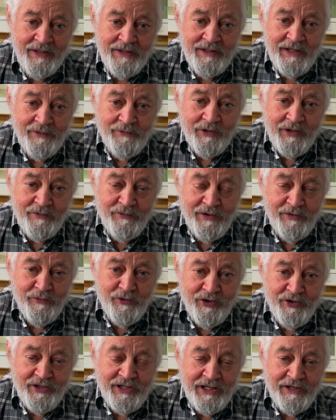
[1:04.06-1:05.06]
and we're
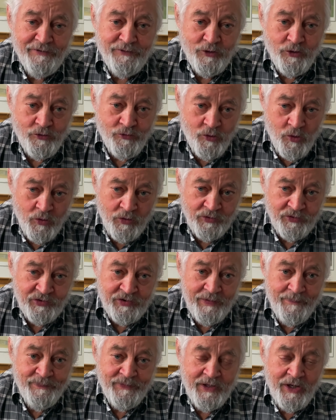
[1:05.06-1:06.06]
going to need a few
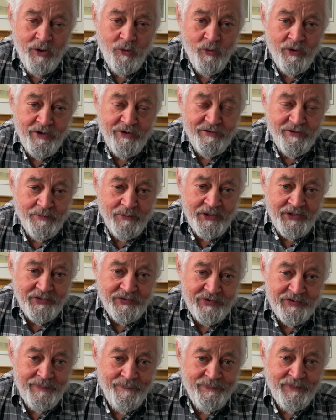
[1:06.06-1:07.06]
rules. One of them
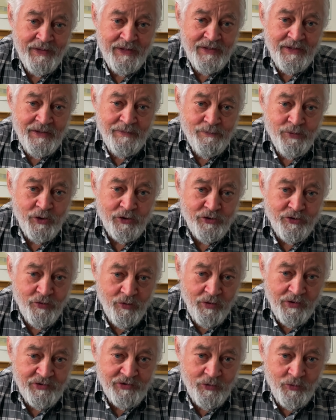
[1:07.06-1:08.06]
is put
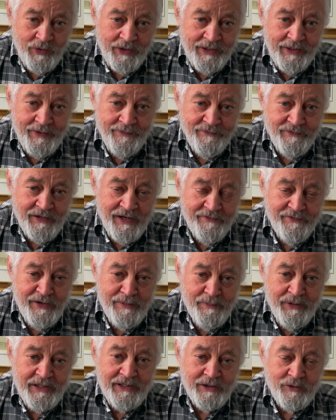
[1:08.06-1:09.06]
tools away. Every
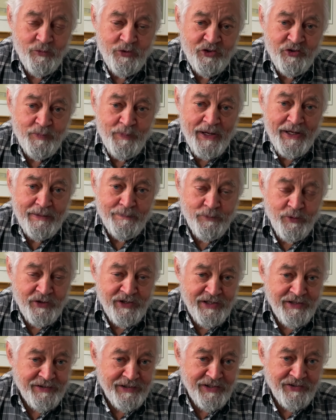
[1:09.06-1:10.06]
minute we spend
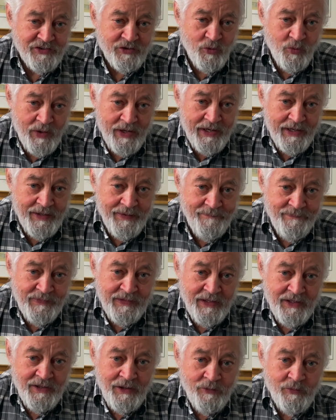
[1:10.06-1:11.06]
putting things away,
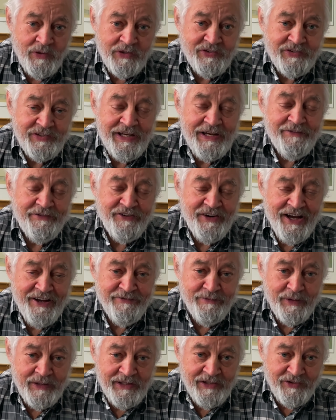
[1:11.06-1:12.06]
we'll save 5
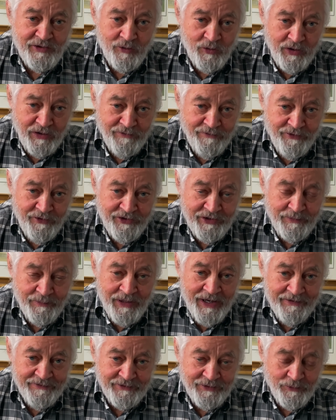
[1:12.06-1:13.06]
minutes looking for them
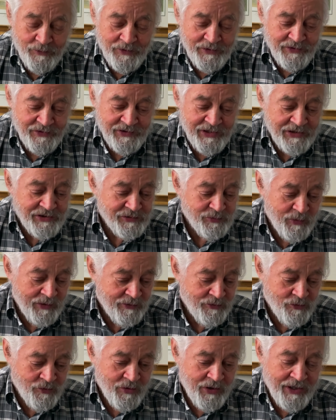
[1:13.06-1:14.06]
afterwards. That's one
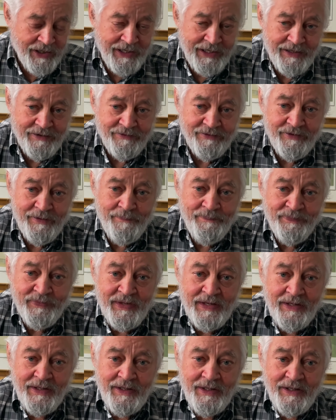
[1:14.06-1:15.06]
rule I
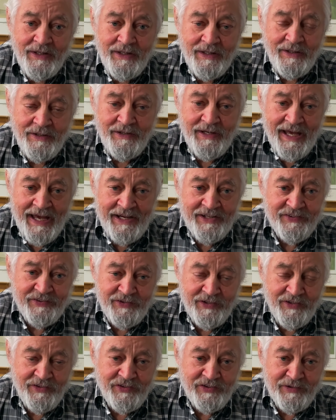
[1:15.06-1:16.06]
have.
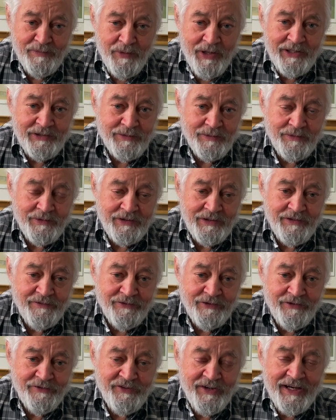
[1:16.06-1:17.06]
Accidents,
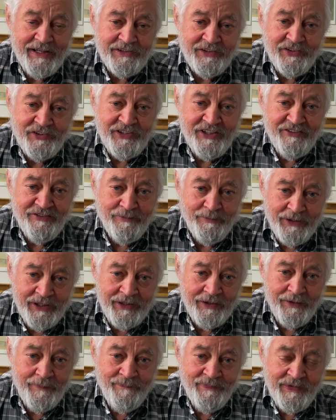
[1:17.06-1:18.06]
the factor's even
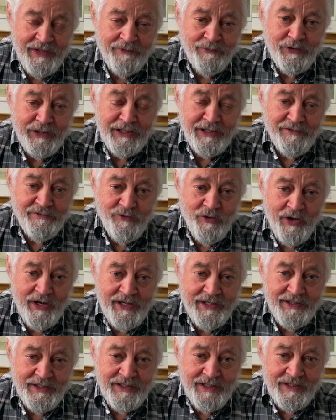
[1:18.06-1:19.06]
bigger. If we can
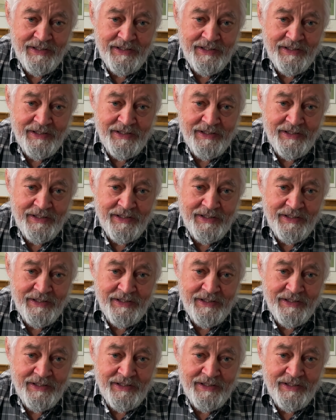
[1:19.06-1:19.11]
avoid